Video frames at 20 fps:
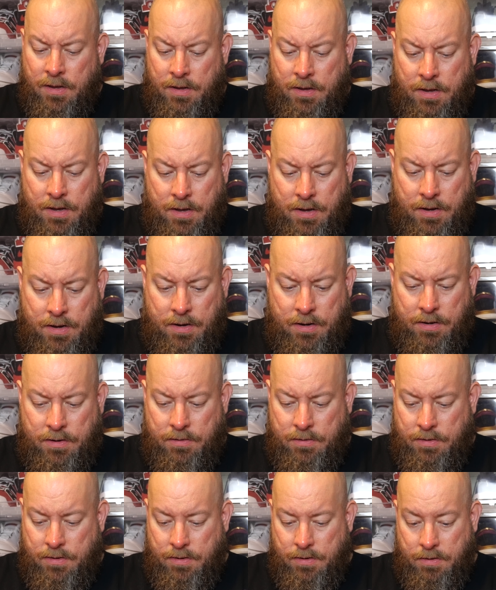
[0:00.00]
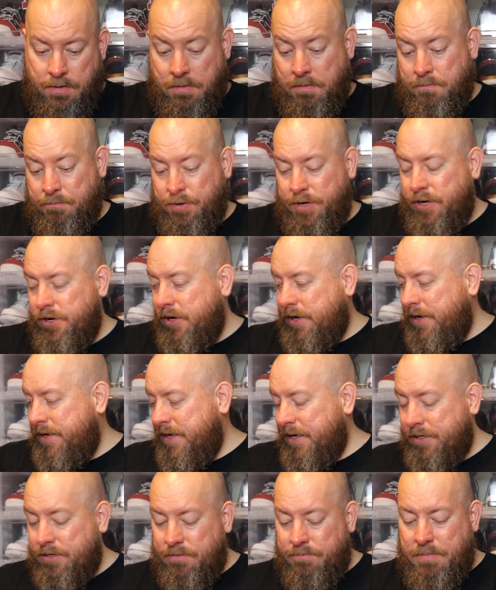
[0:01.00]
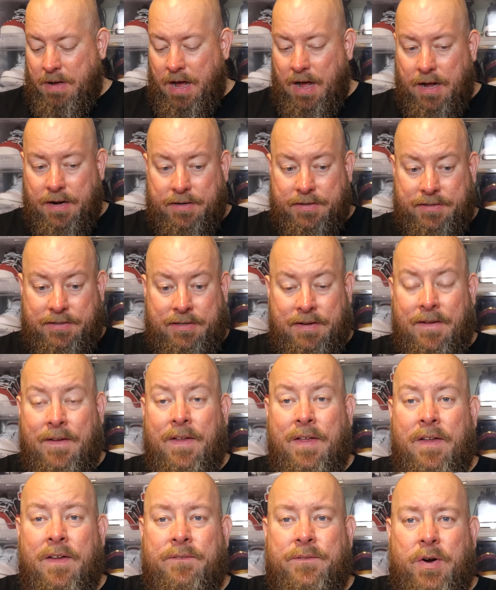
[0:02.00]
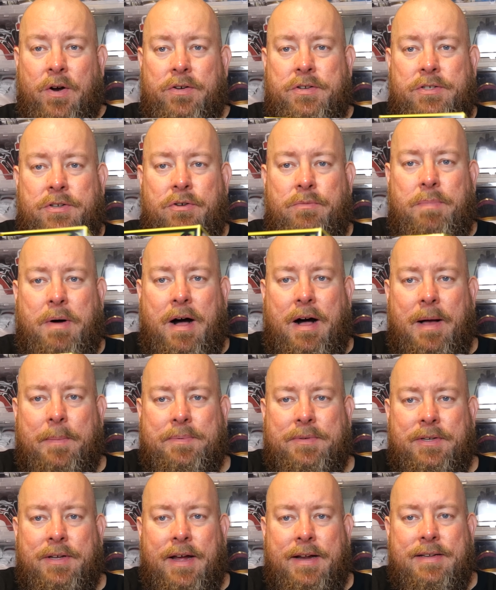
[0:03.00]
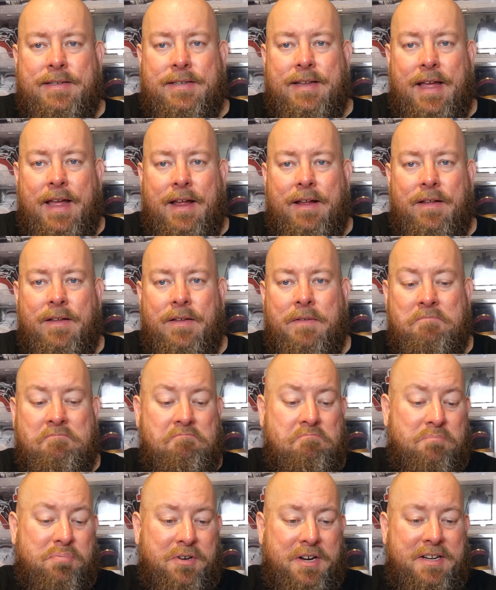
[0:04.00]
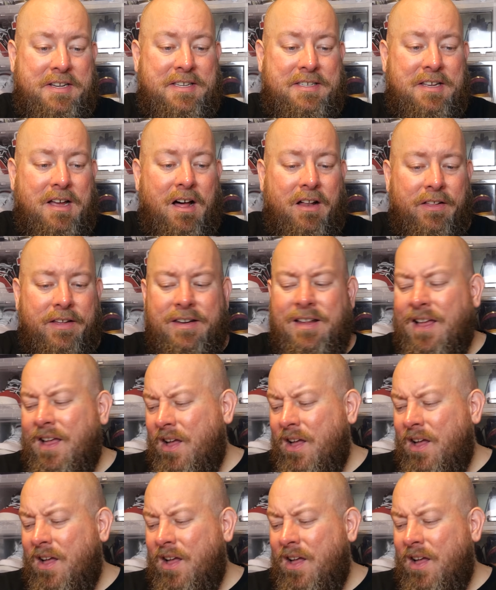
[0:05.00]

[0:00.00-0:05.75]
And pretty good condition box. First two pops, I'd say pretty solid.